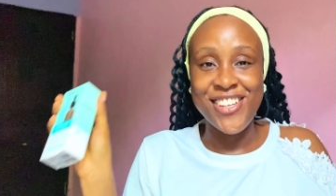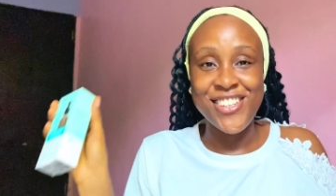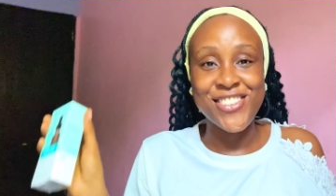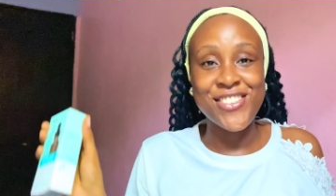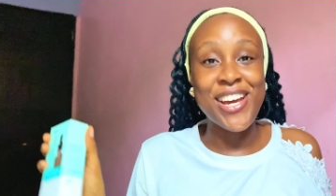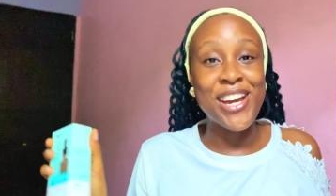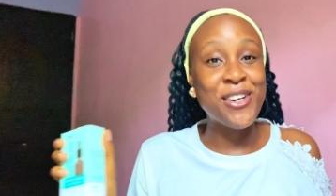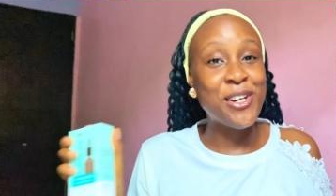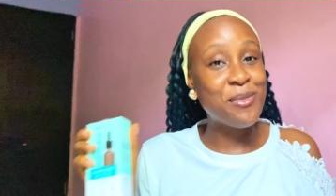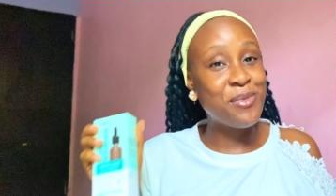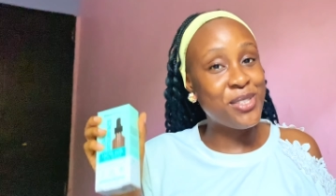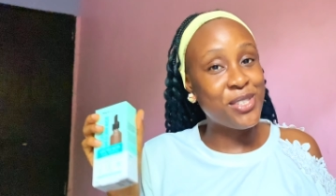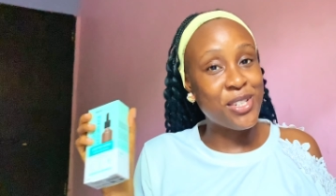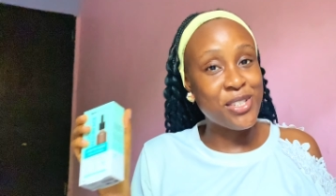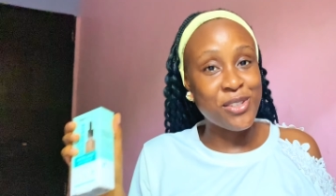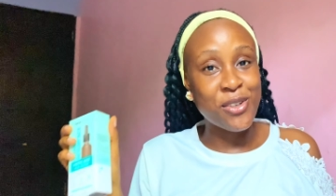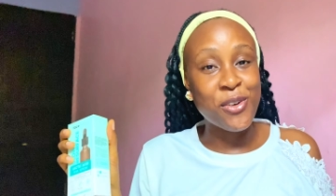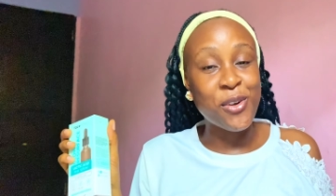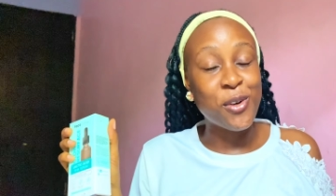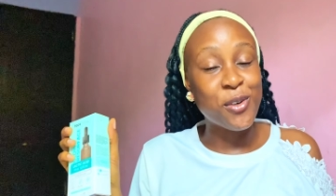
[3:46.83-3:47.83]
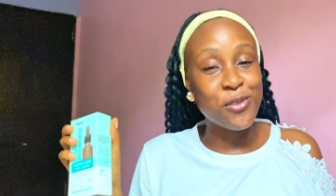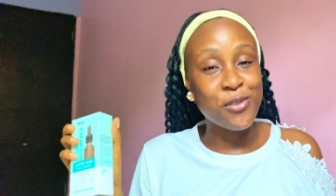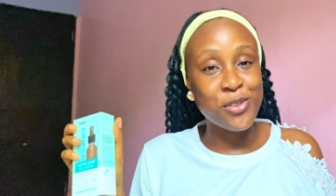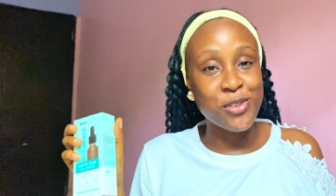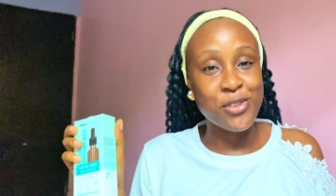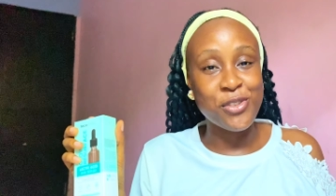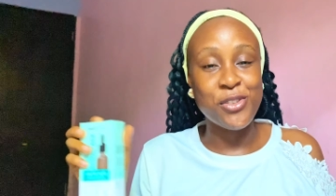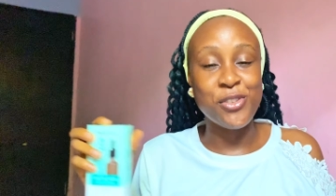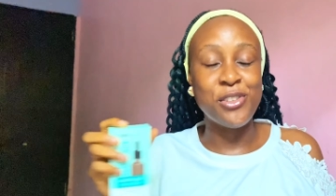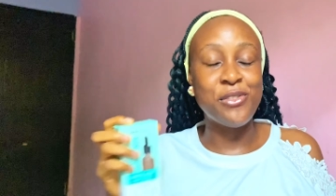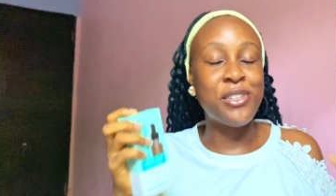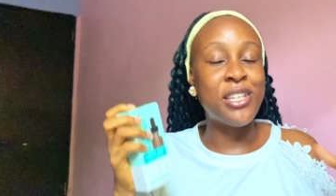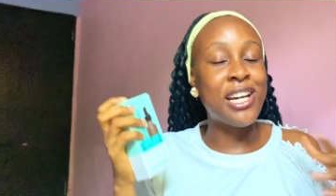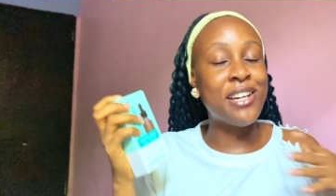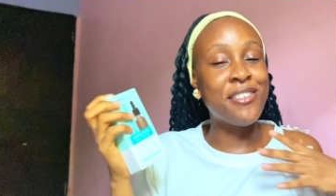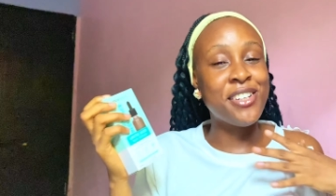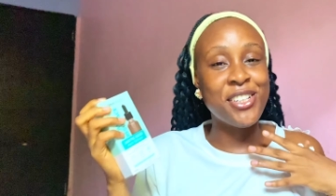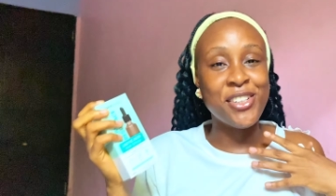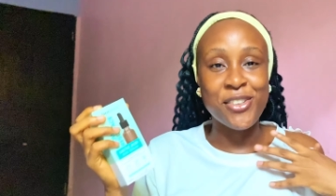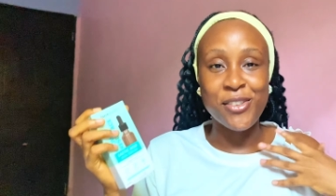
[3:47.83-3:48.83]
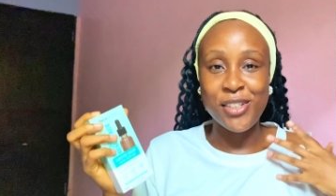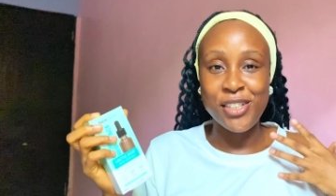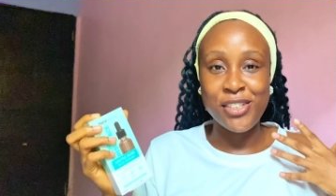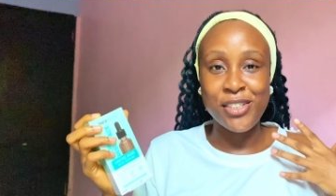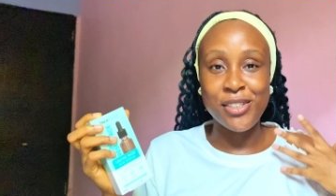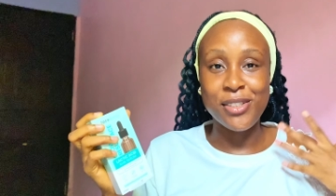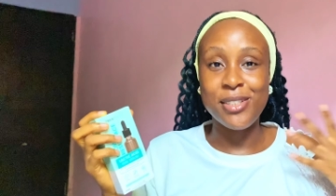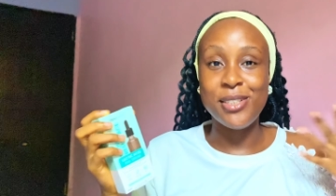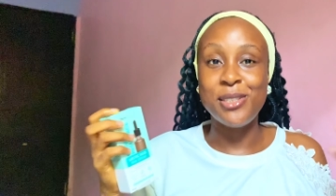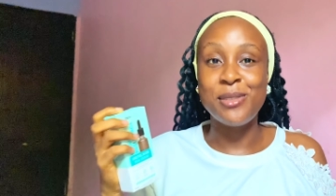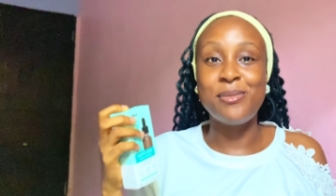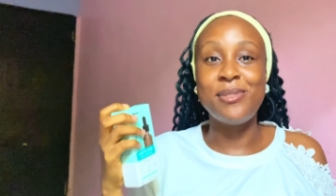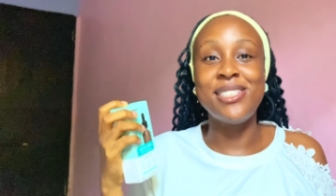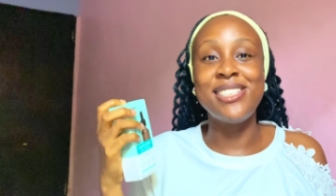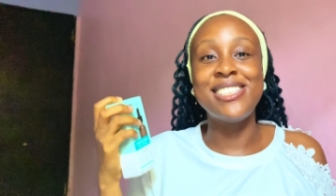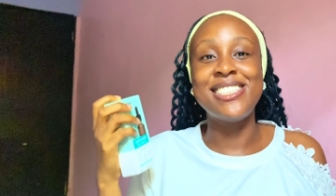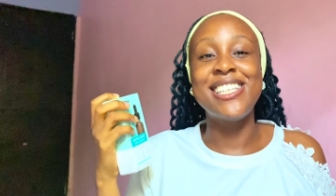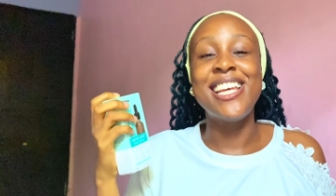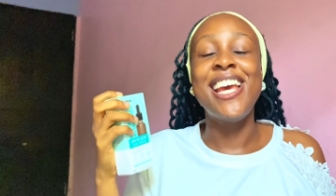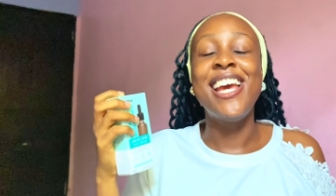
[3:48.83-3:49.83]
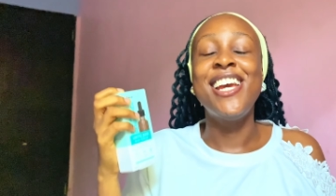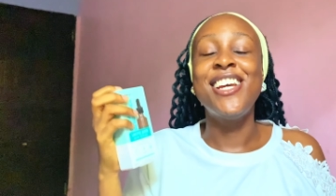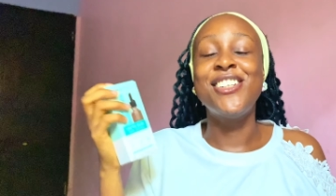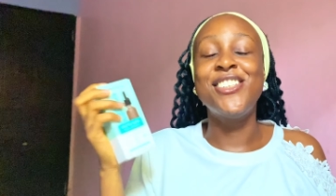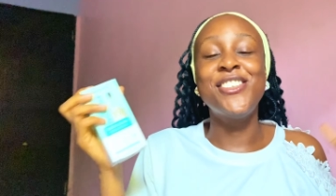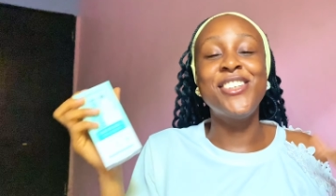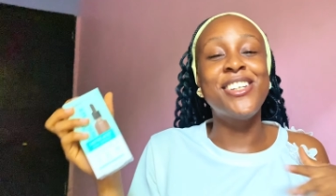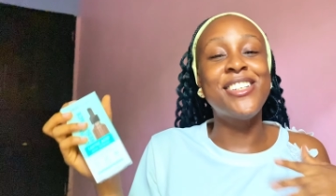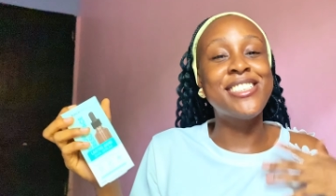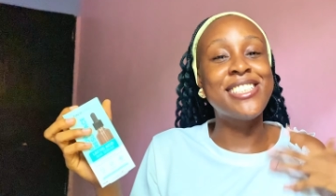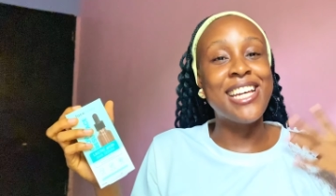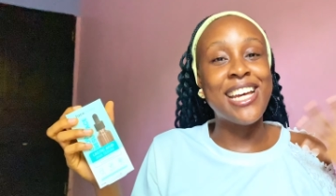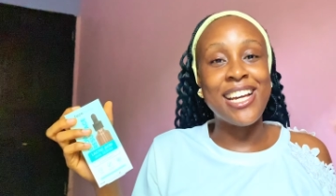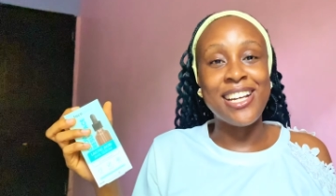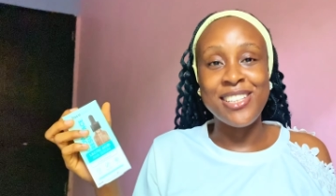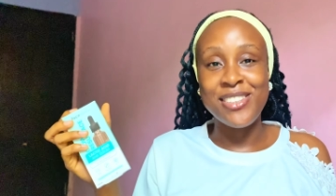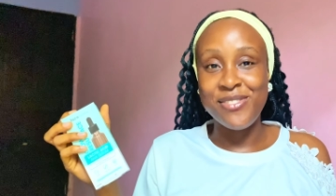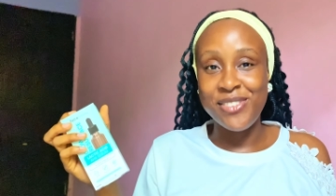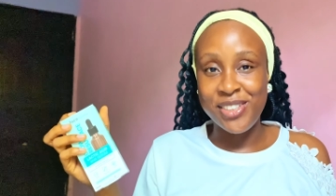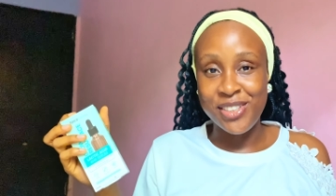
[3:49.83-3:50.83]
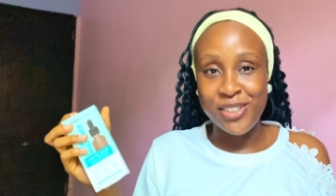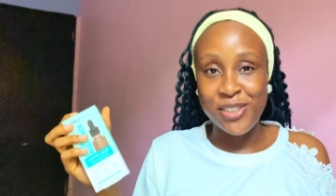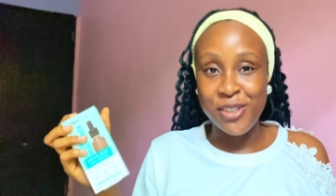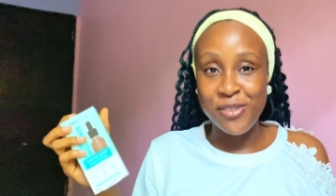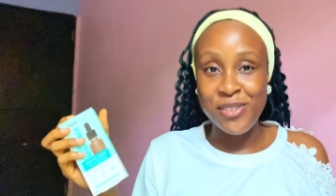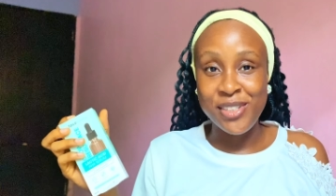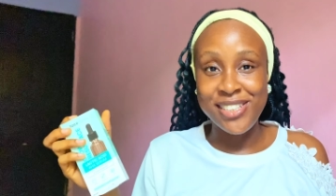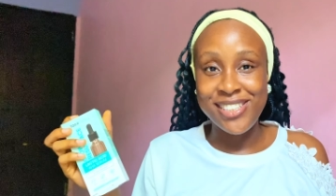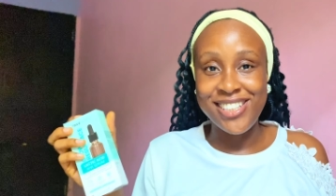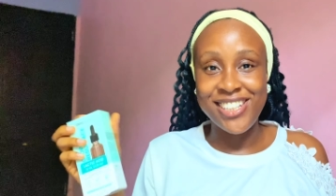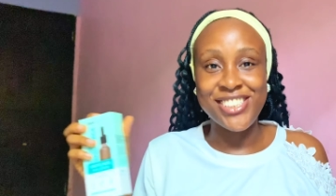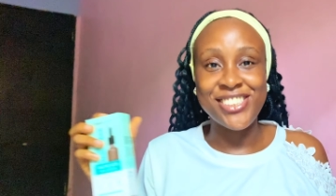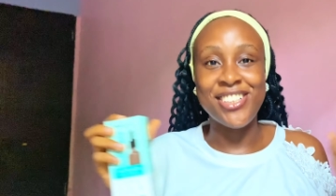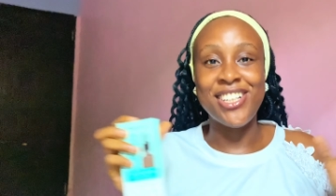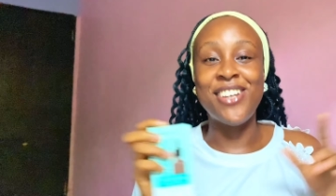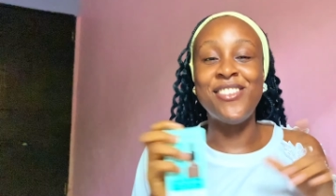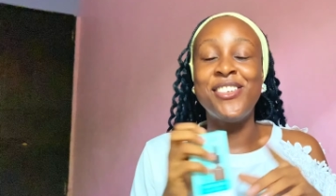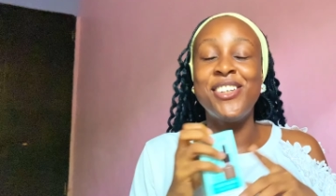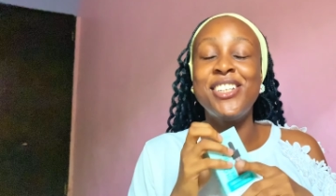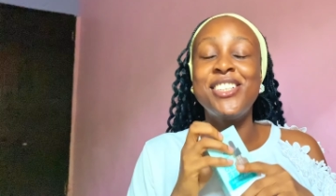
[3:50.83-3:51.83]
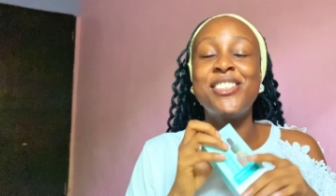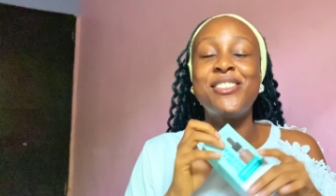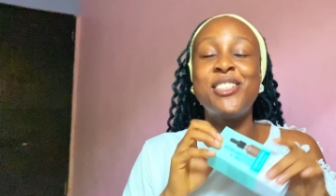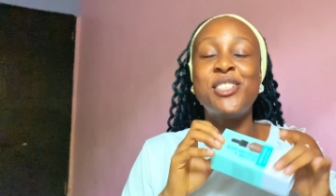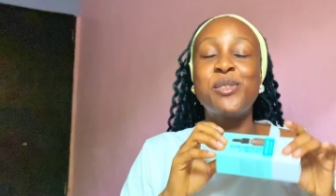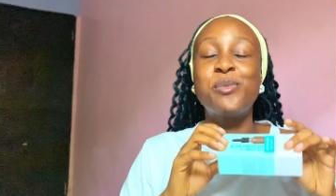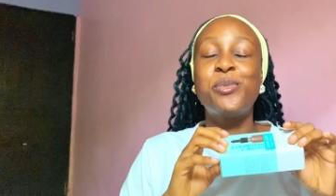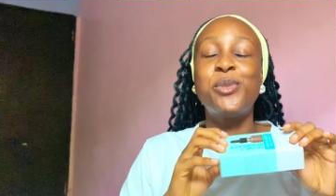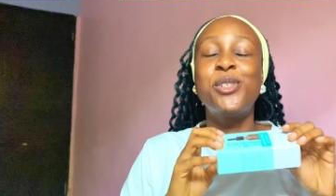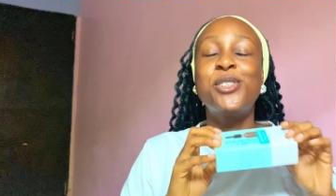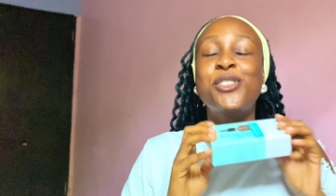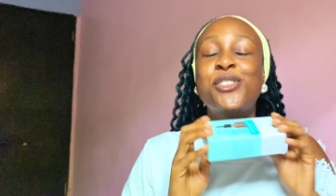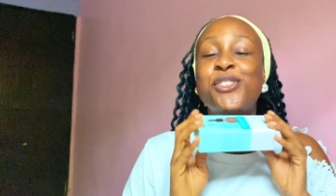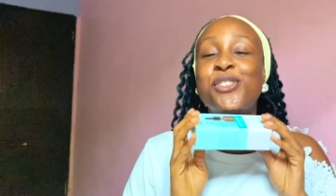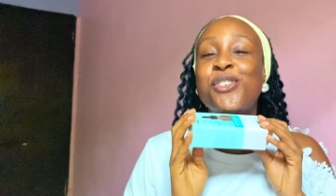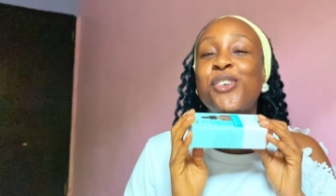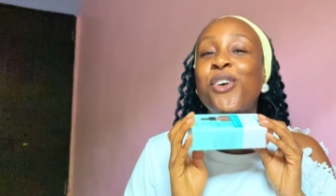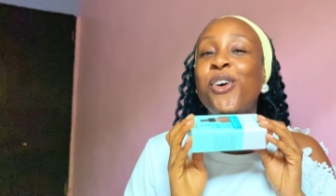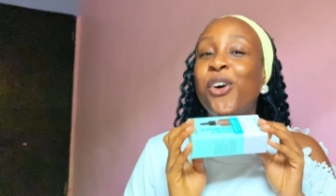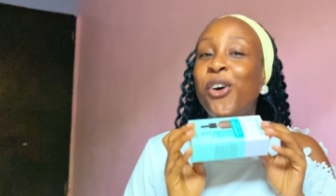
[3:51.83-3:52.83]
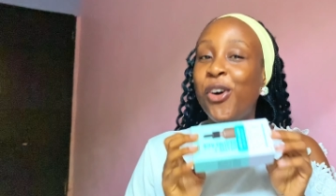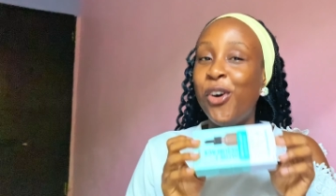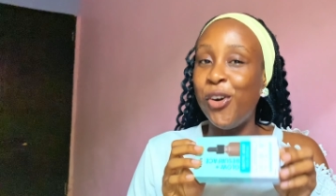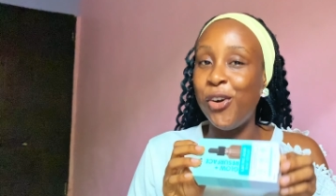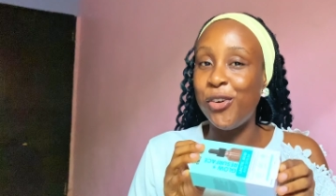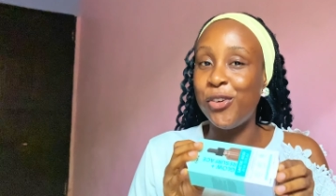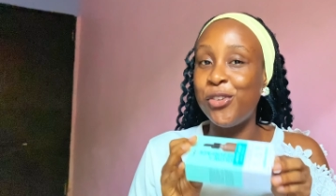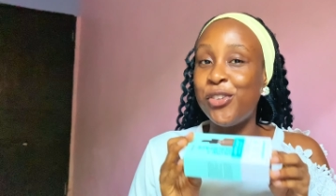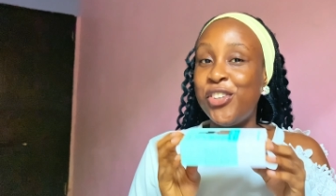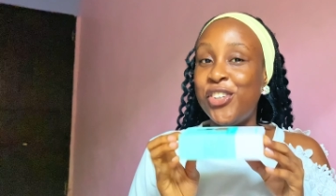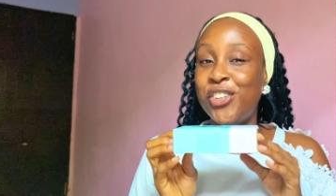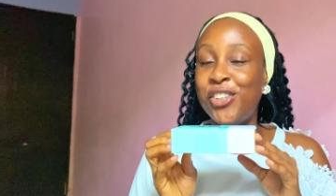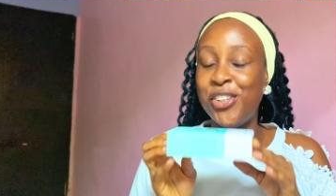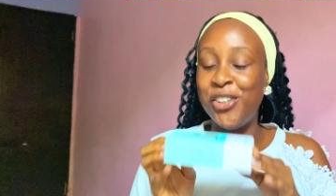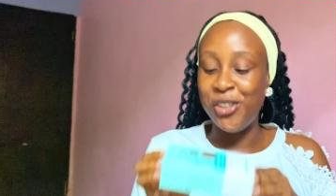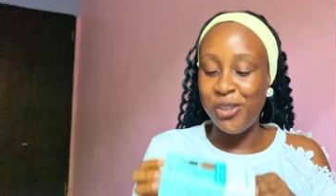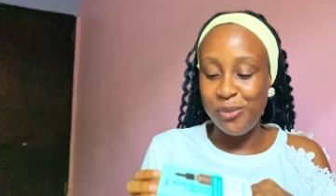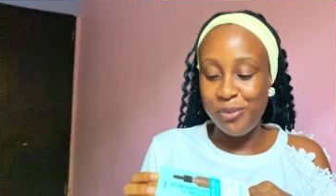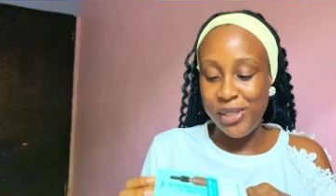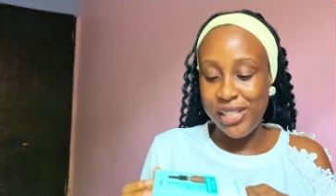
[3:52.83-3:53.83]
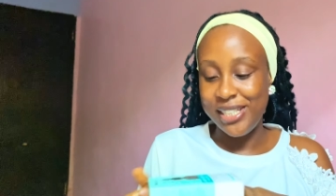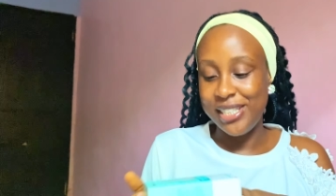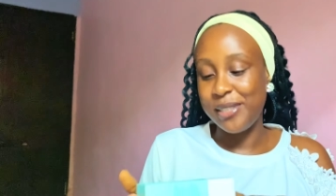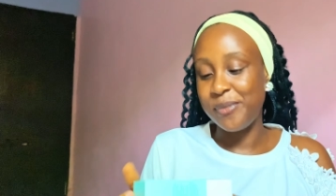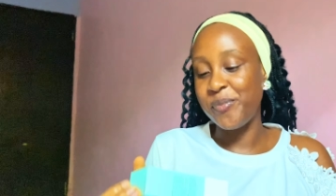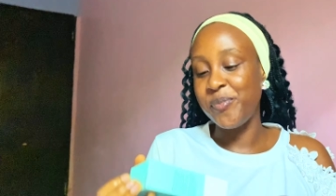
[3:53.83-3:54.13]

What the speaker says: So I hope this does not confuse you. If you have any questions, please do well to ask me in the comment section. I'm going to respond to all your comments.